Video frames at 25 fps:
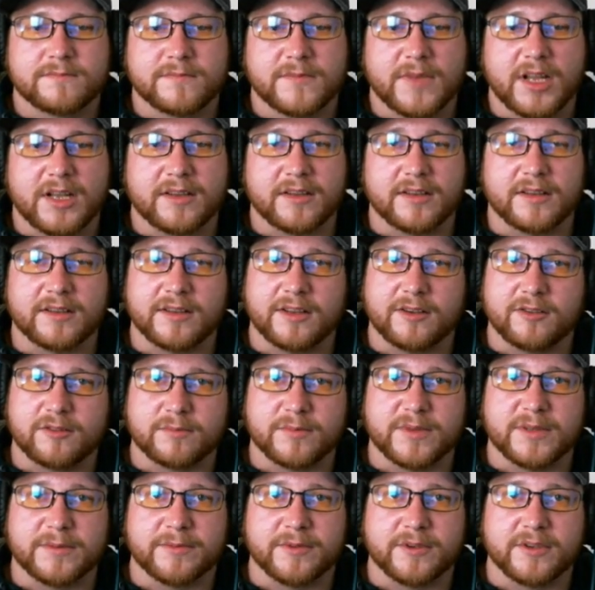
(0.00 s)
I think that would
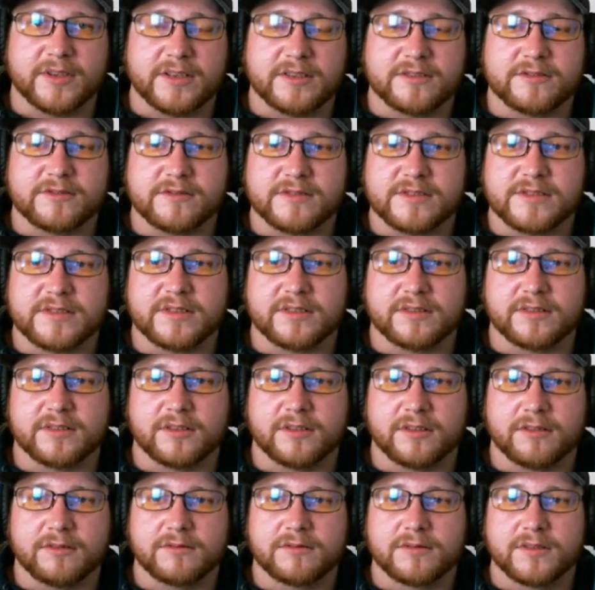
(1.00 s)
be pretty interesting to
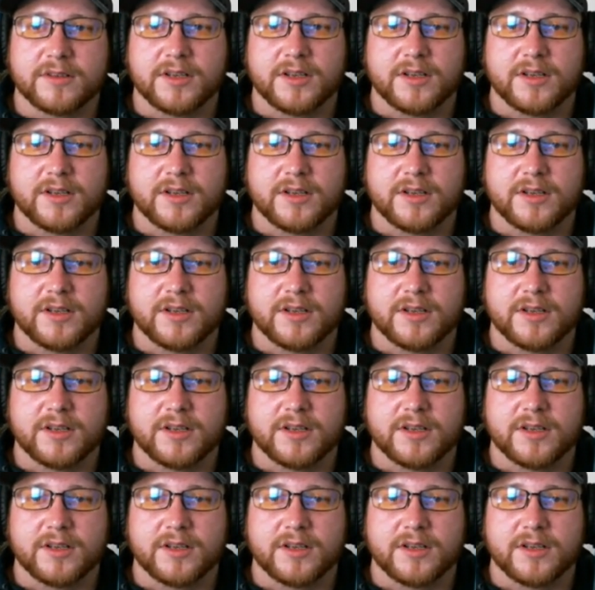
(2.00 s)
know.